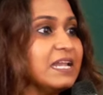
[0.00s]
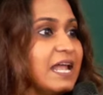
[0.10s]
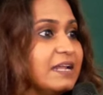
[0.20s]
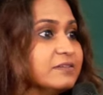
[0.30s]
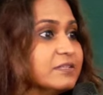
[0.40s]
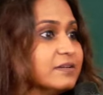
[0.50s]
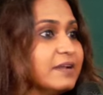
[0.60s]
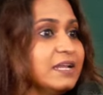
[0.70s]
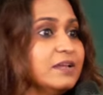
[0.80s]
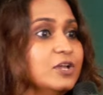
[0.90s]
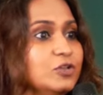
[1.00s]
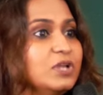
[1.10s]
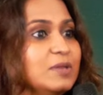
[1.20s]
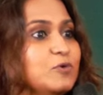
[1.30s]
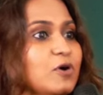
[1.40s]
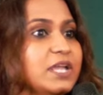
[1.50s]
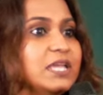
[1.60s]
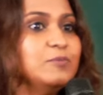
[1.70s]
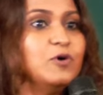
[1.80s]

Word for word: and ladder, right? You keep going, keep